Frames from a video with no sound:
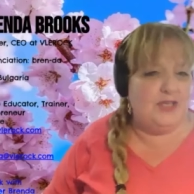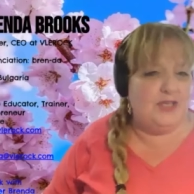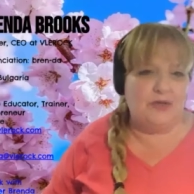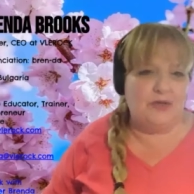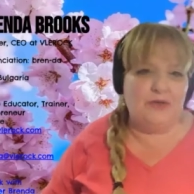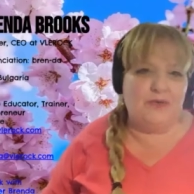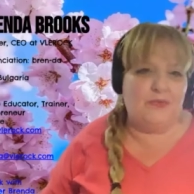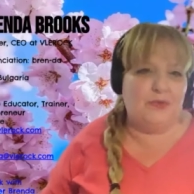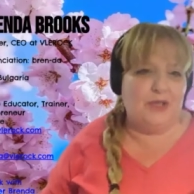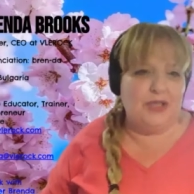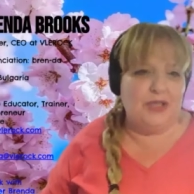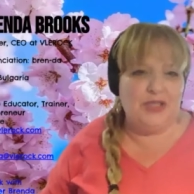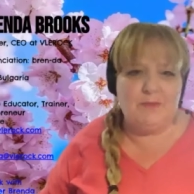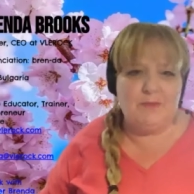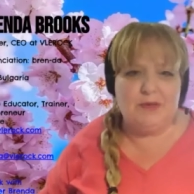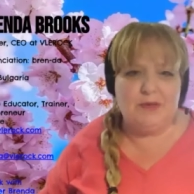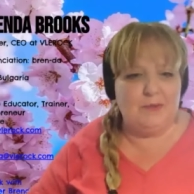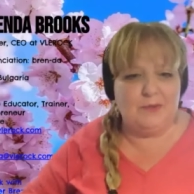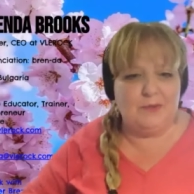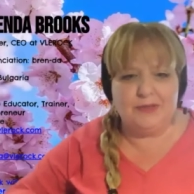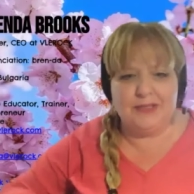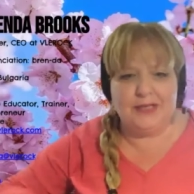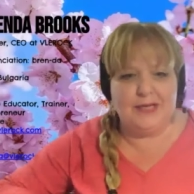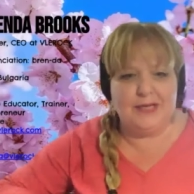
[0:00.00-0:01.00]
do reach
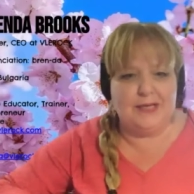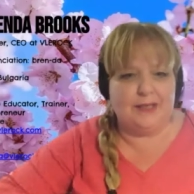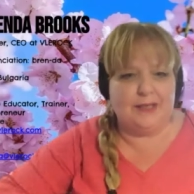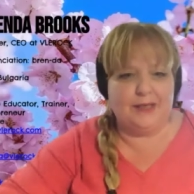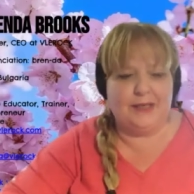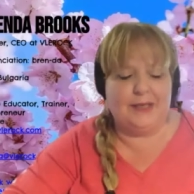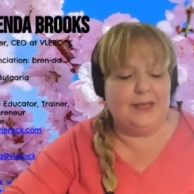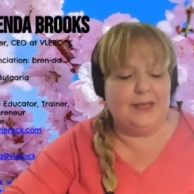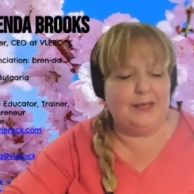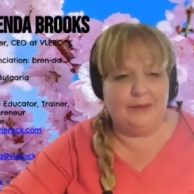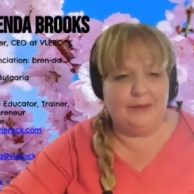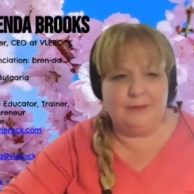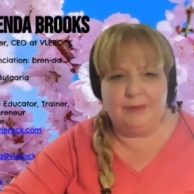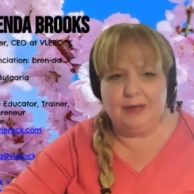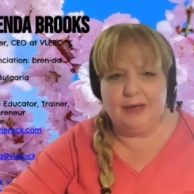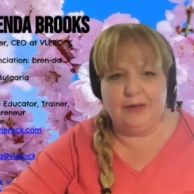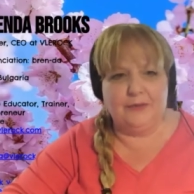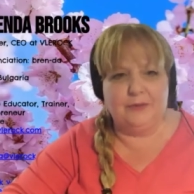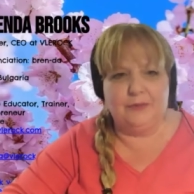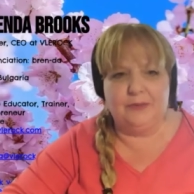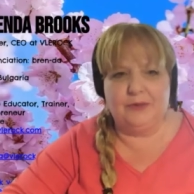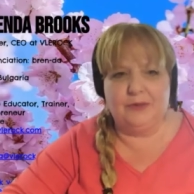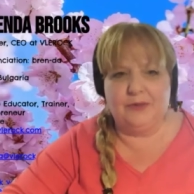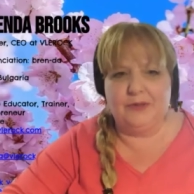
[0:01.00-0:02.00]
people daily
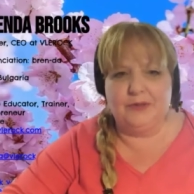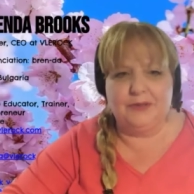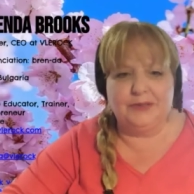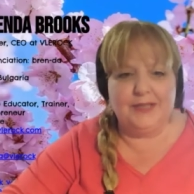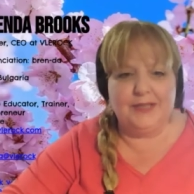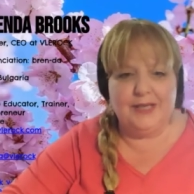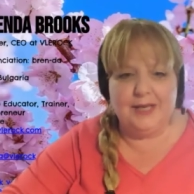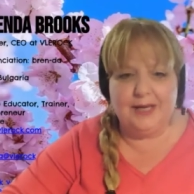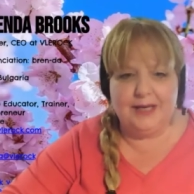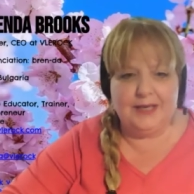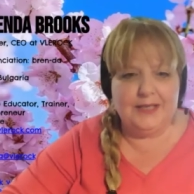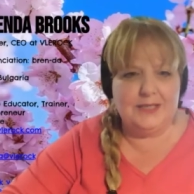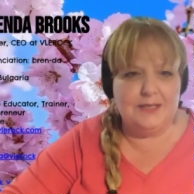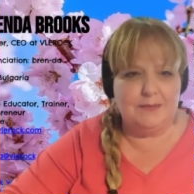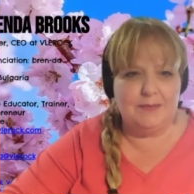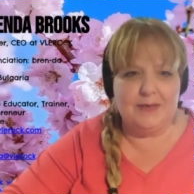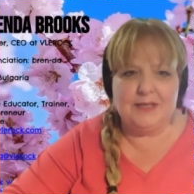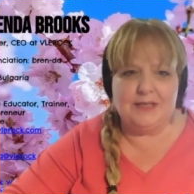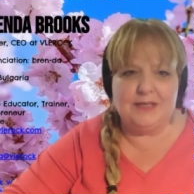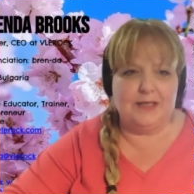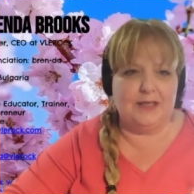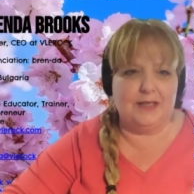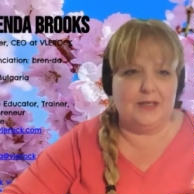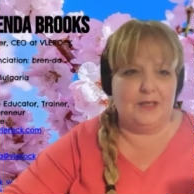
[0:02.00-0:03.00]
around the world, and it's
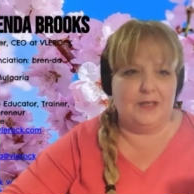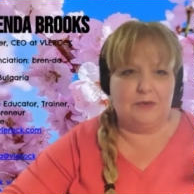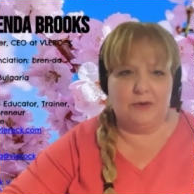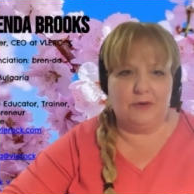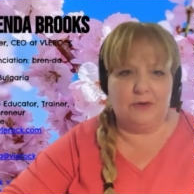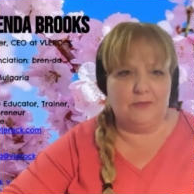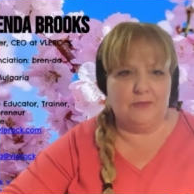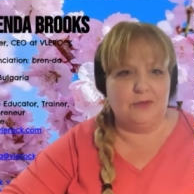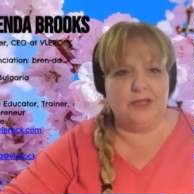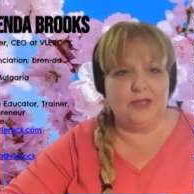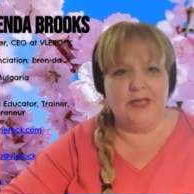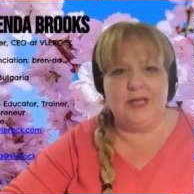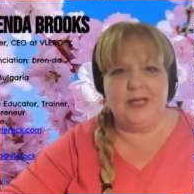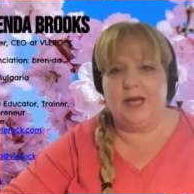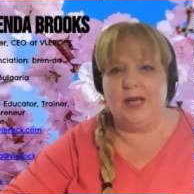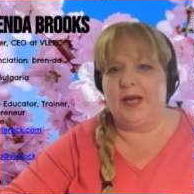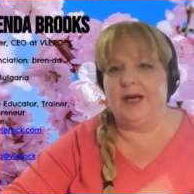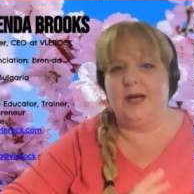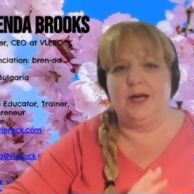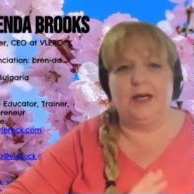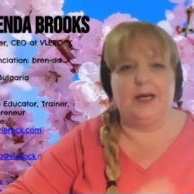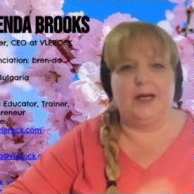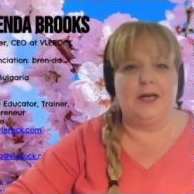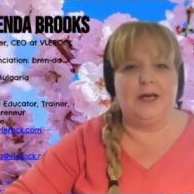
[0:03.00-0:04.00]
amazing. You're over in
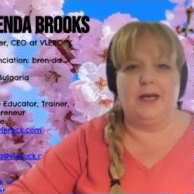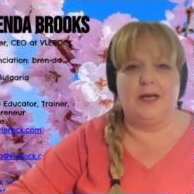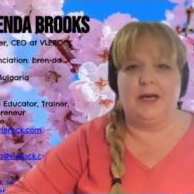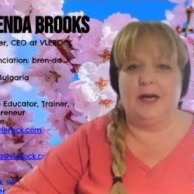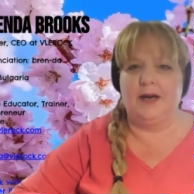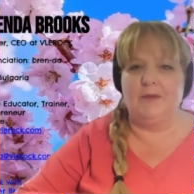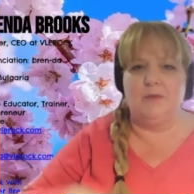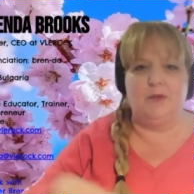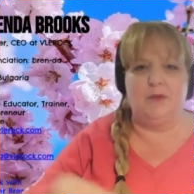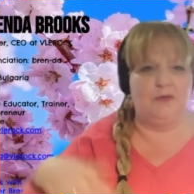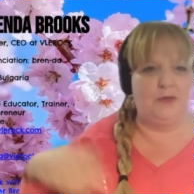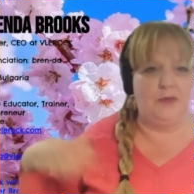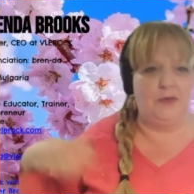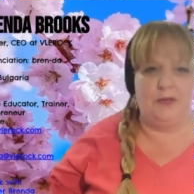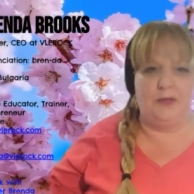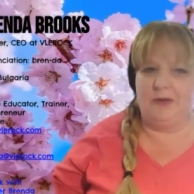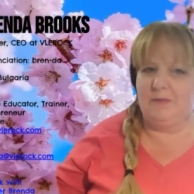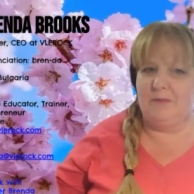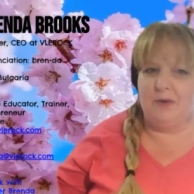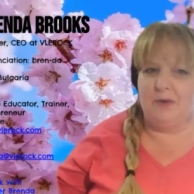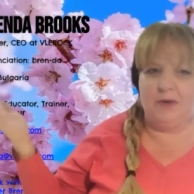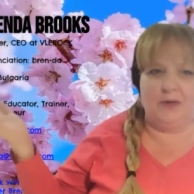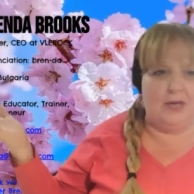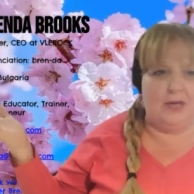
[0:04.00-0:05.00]
Canada, I'm over here
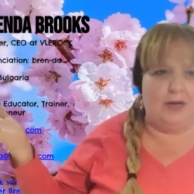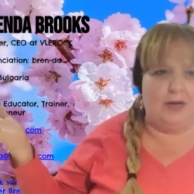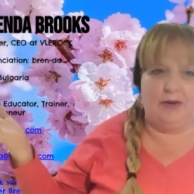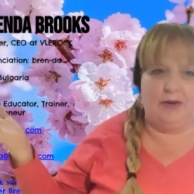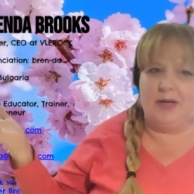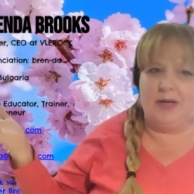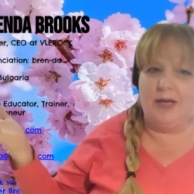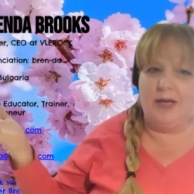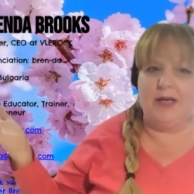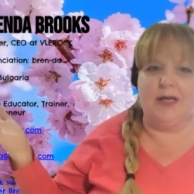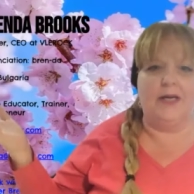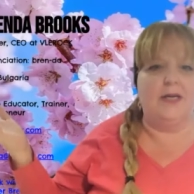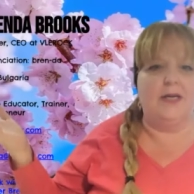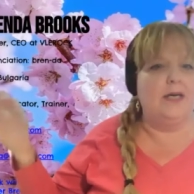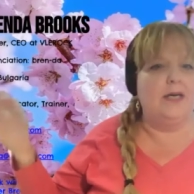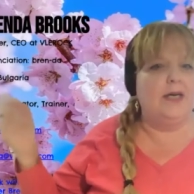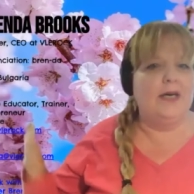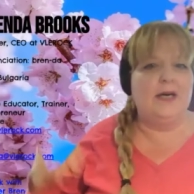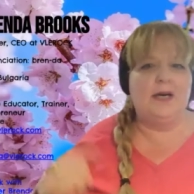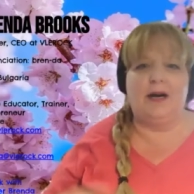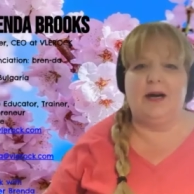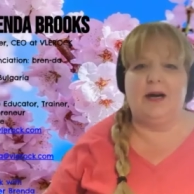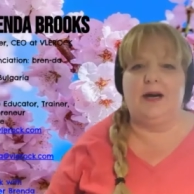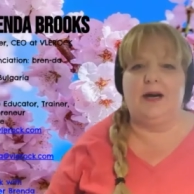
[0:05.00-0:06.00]
in Bulgaria.
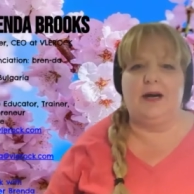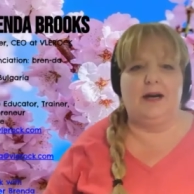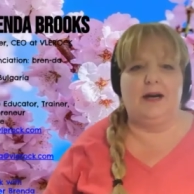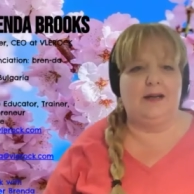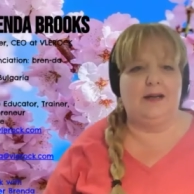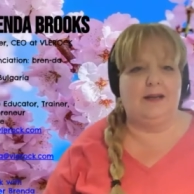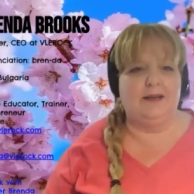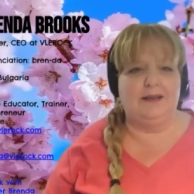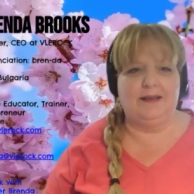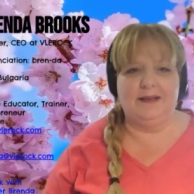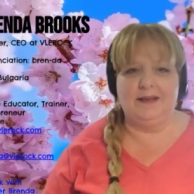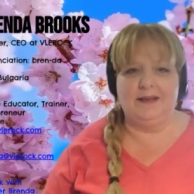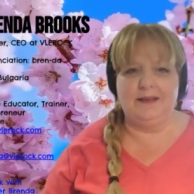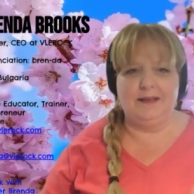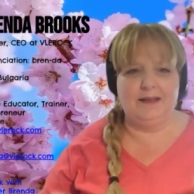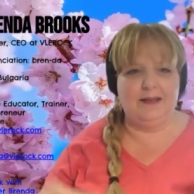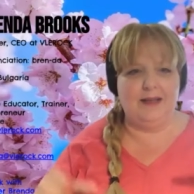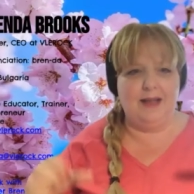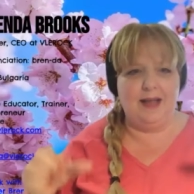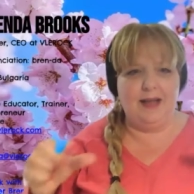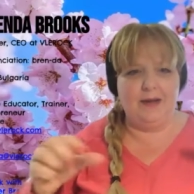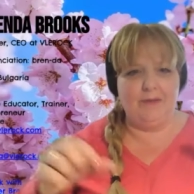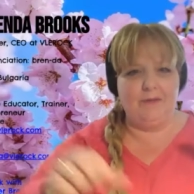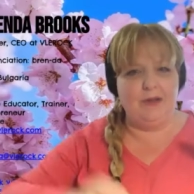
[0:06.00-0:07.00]
Uh,
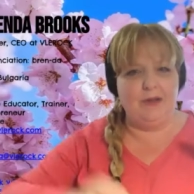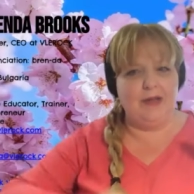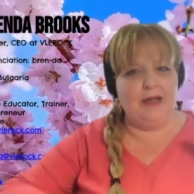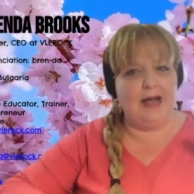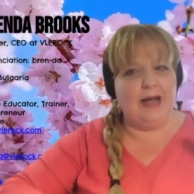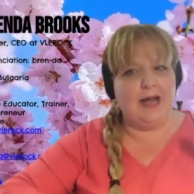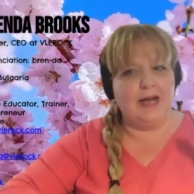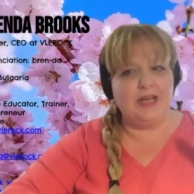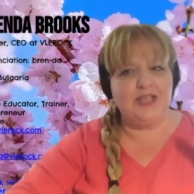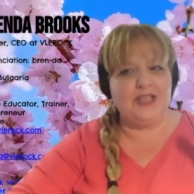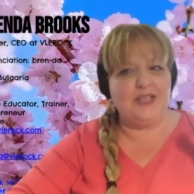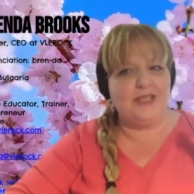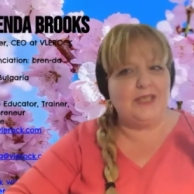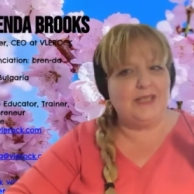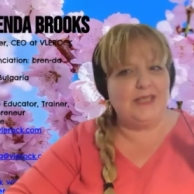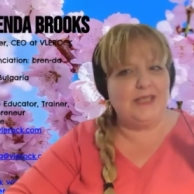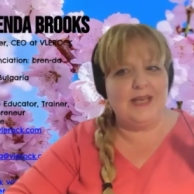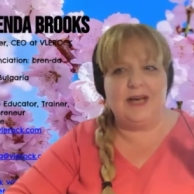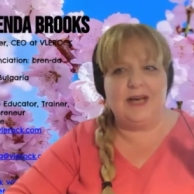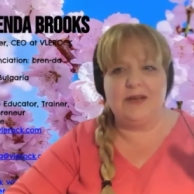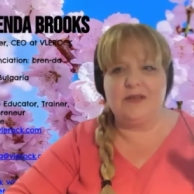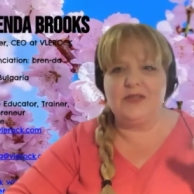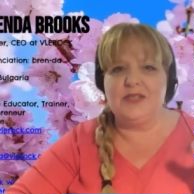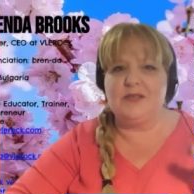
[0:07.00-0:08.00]
and we actually see
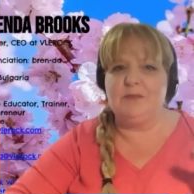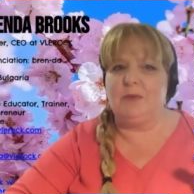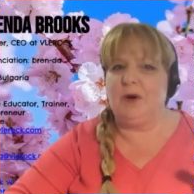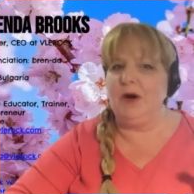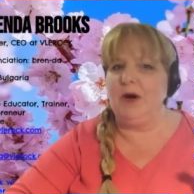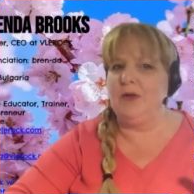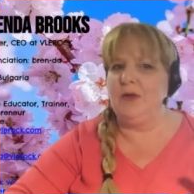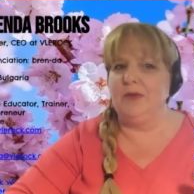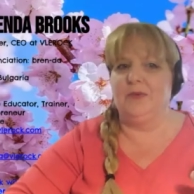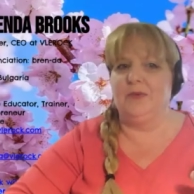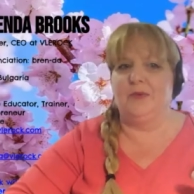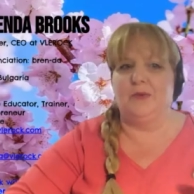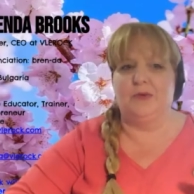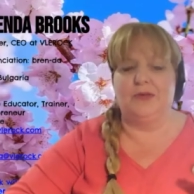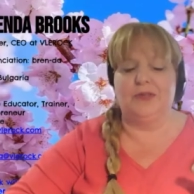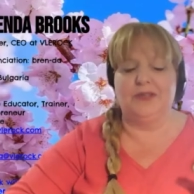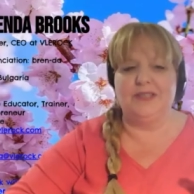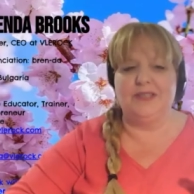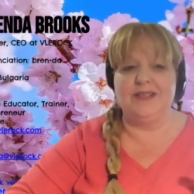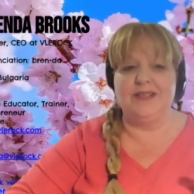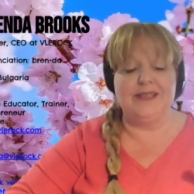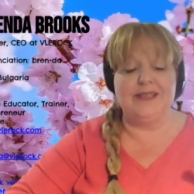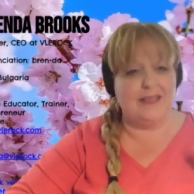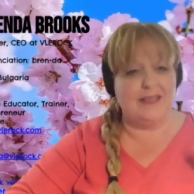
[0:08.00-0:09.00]
how small the world
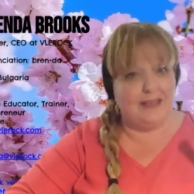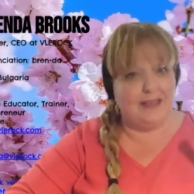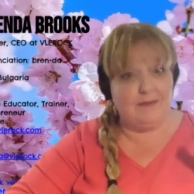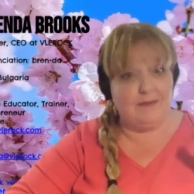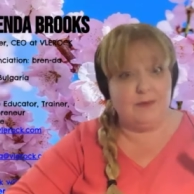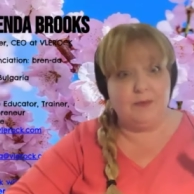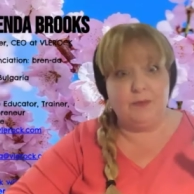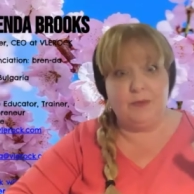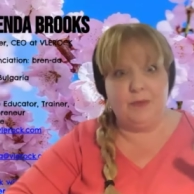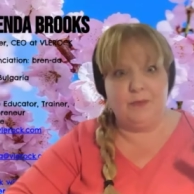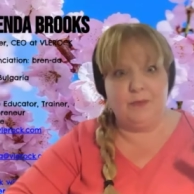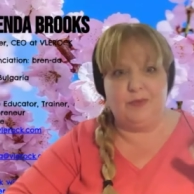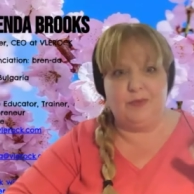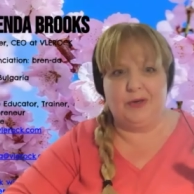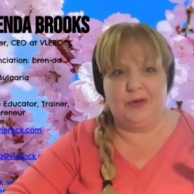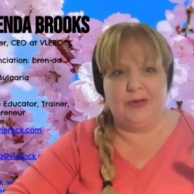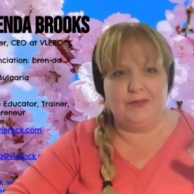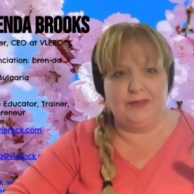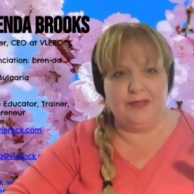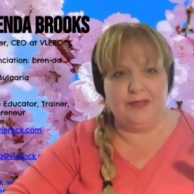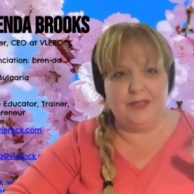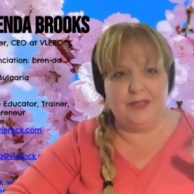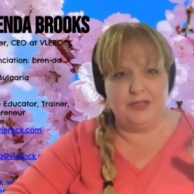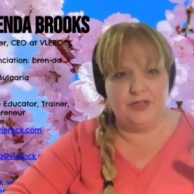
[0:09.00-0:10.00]
is, even when we're
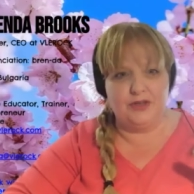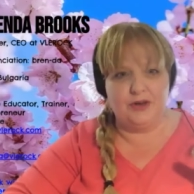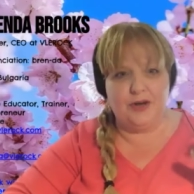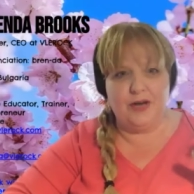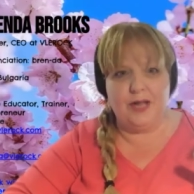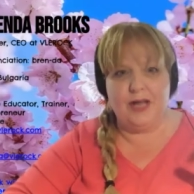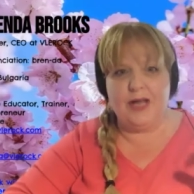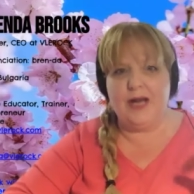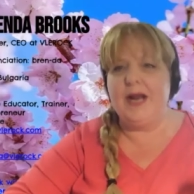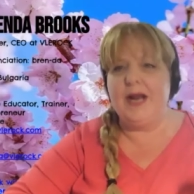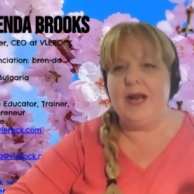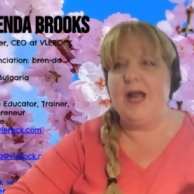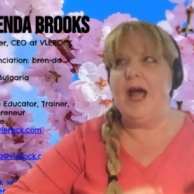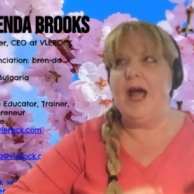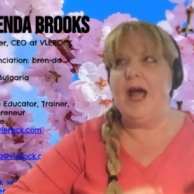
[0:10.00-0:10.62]
on the internet.